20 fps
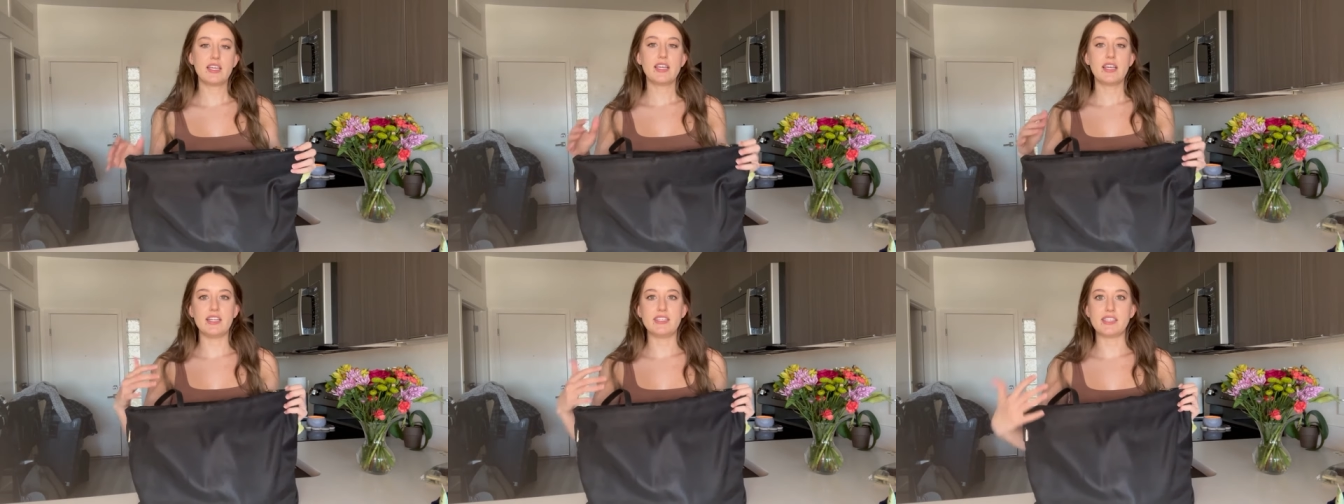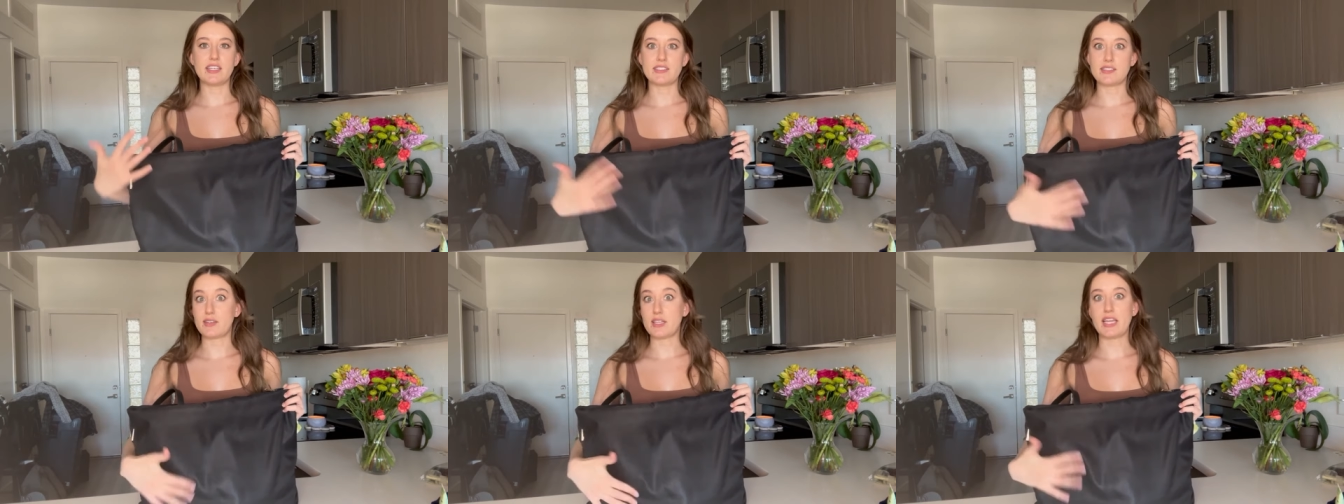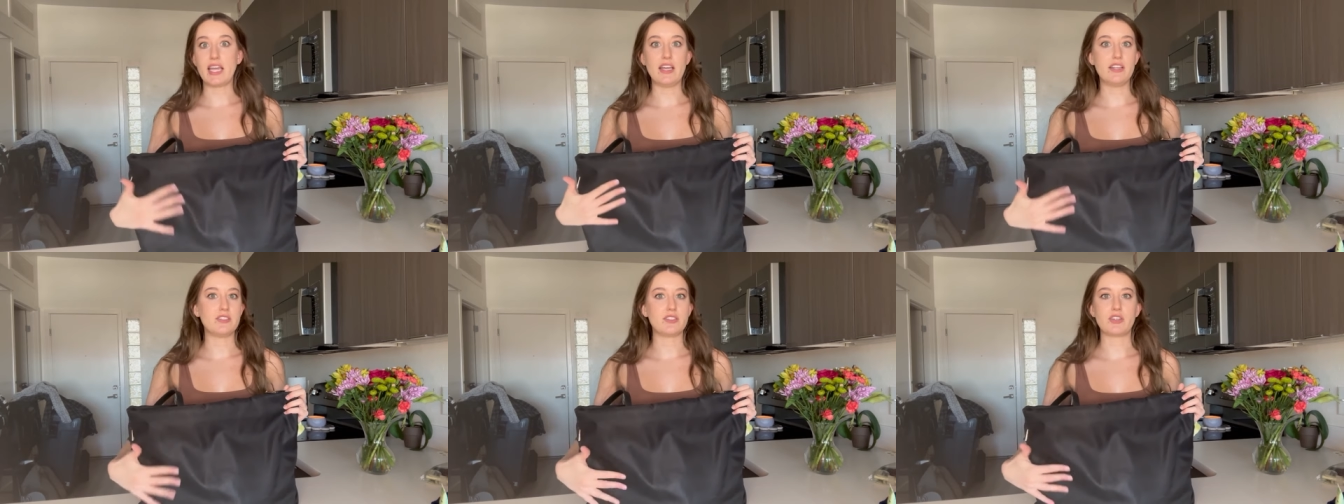It doesn't
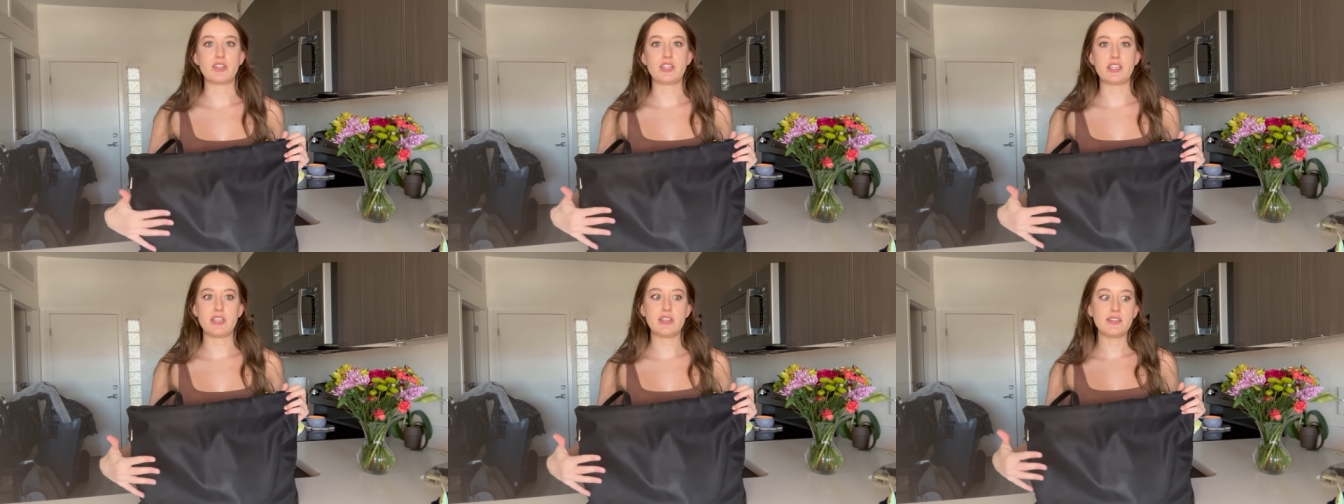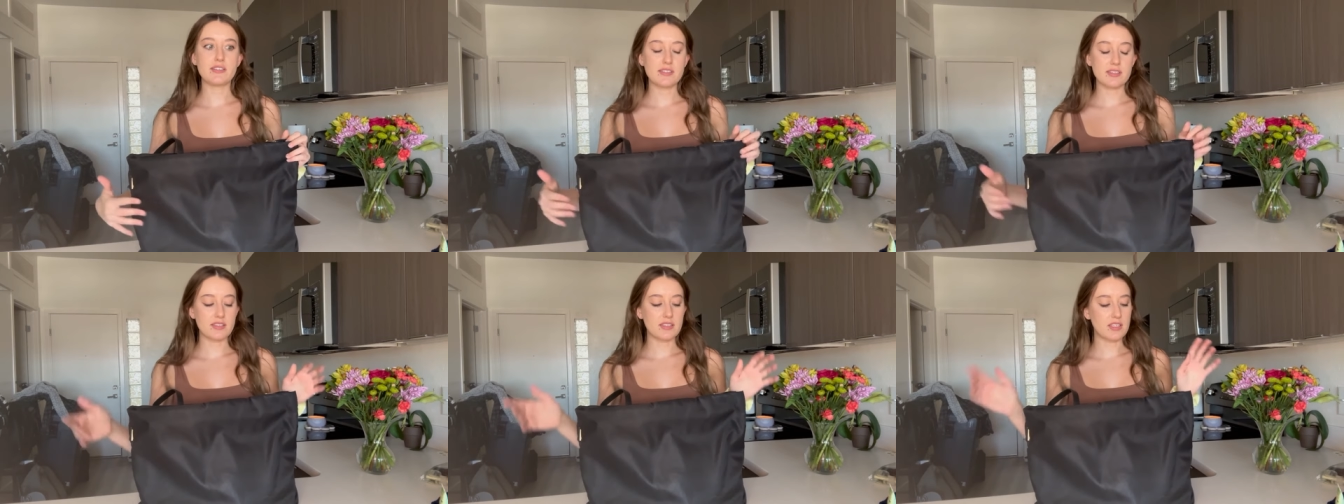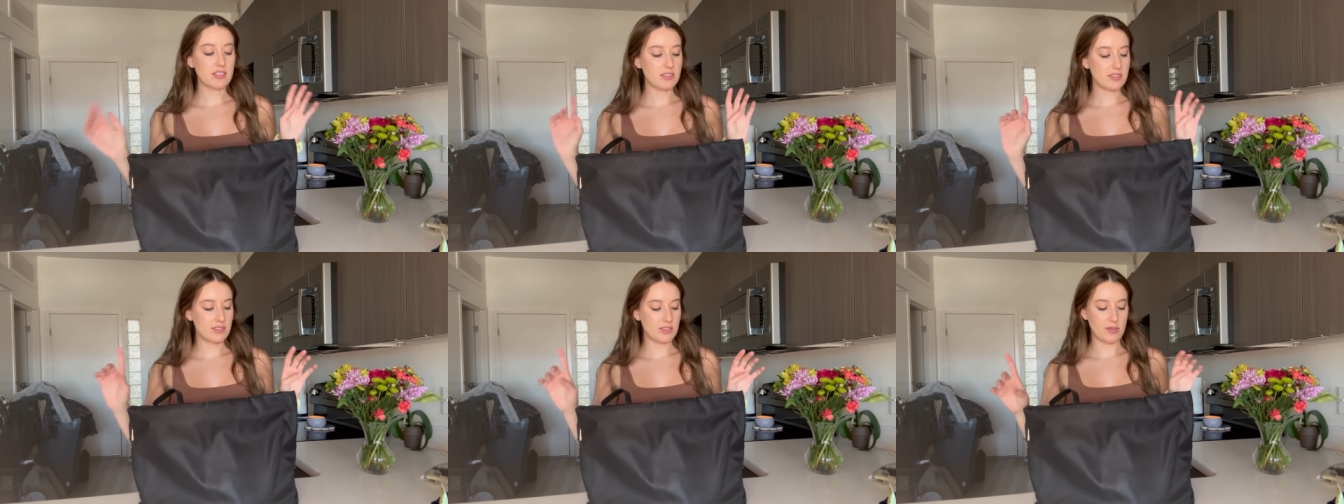get dirty
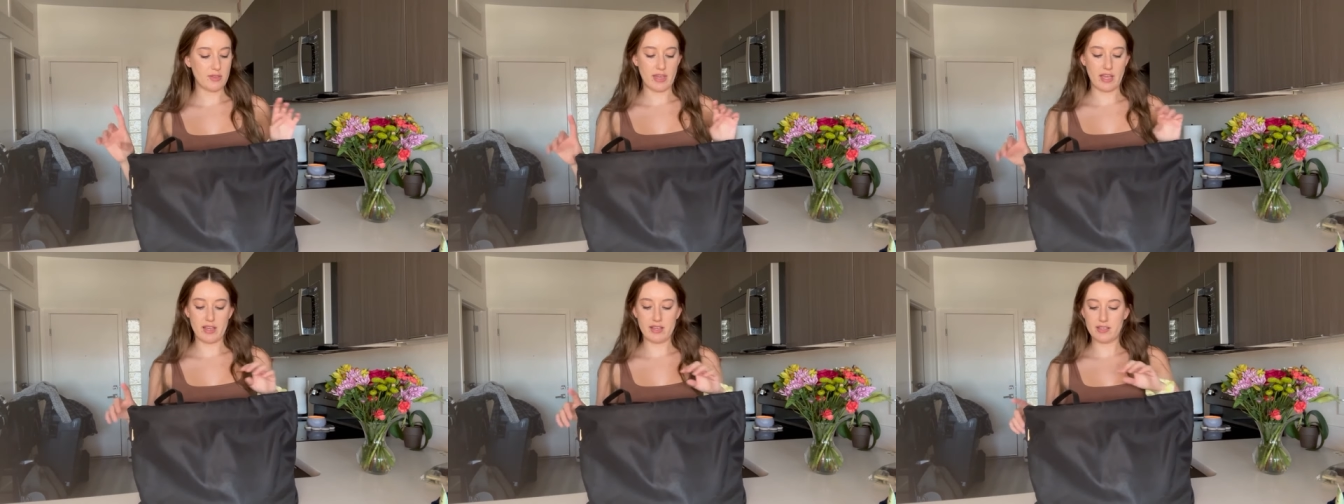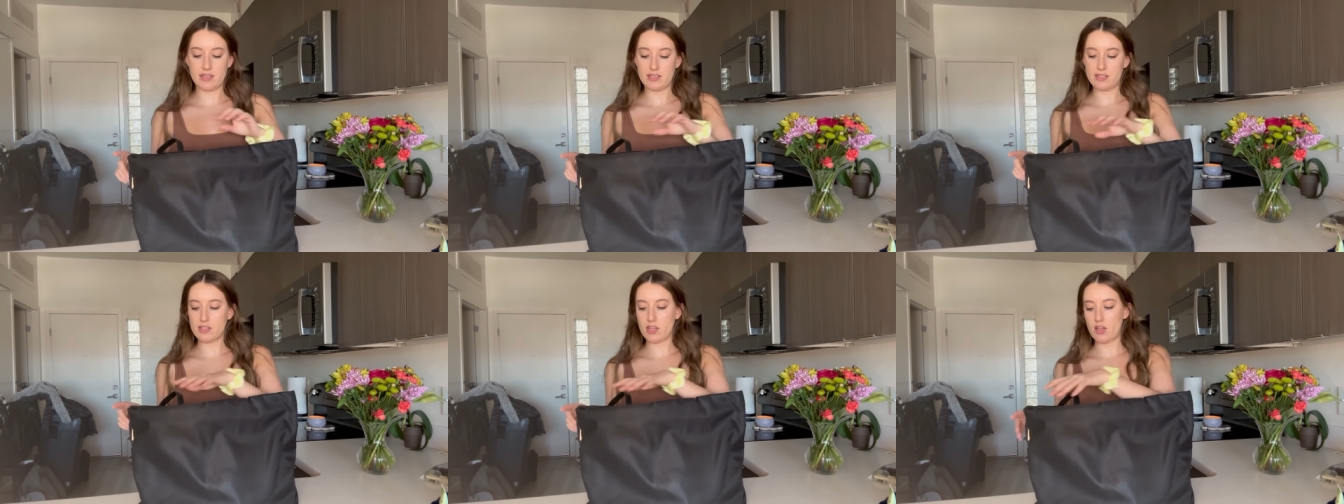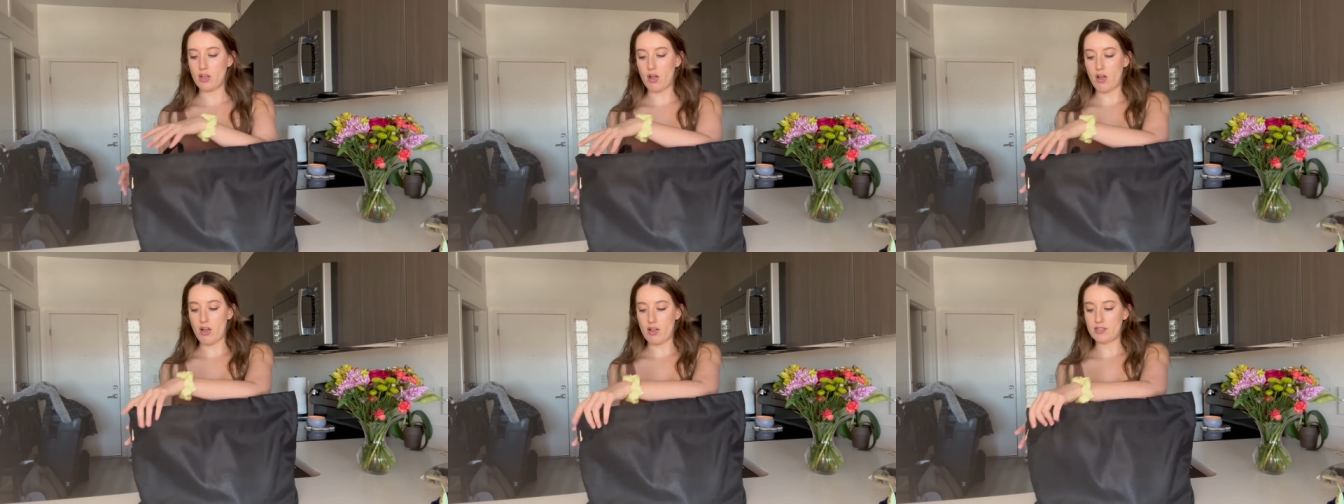easily, so that is
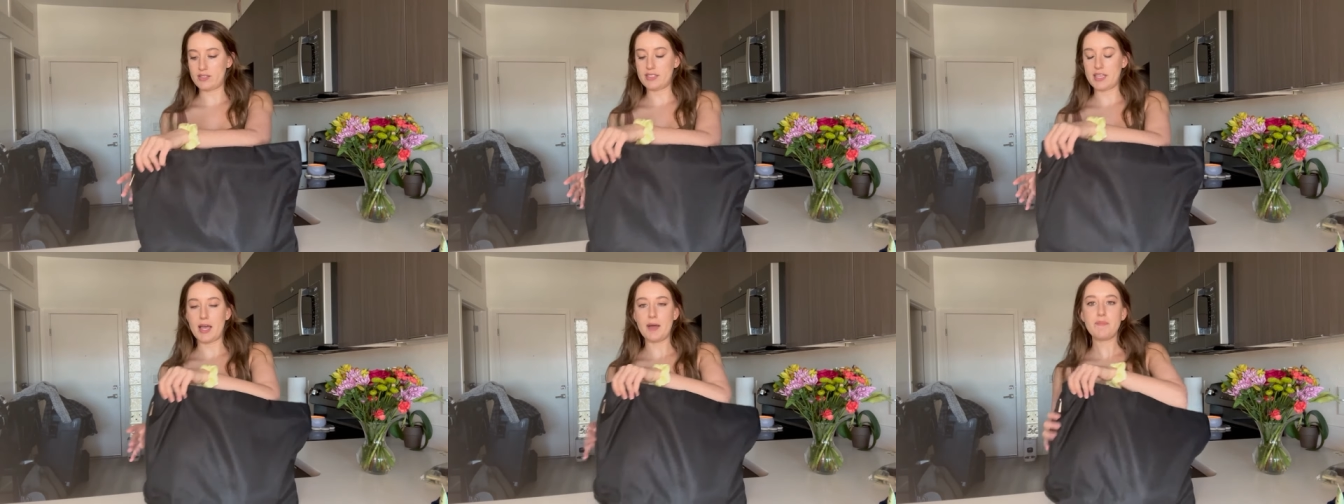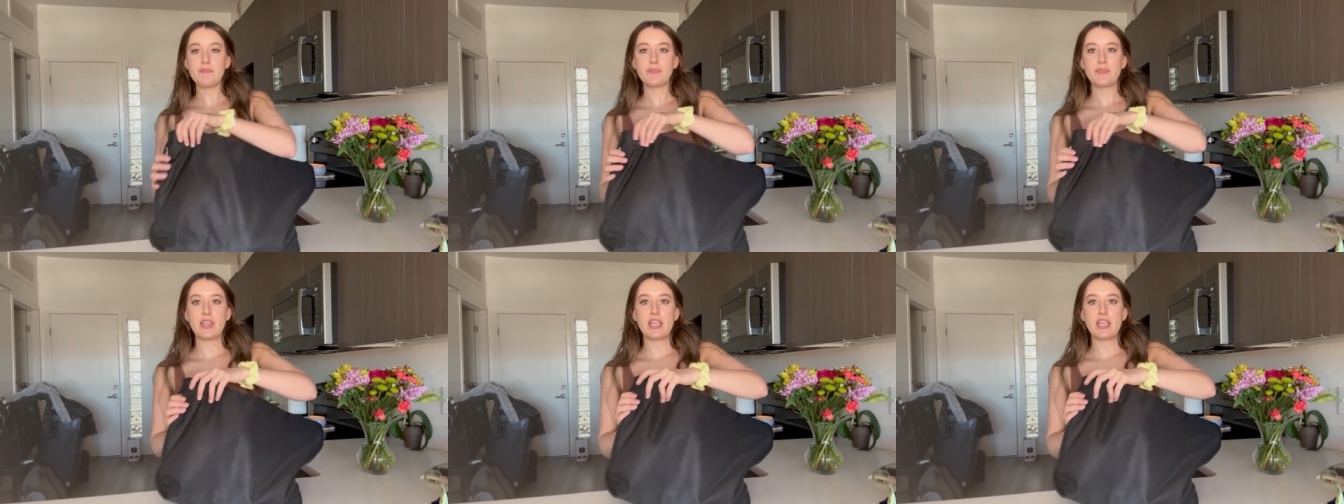awesome.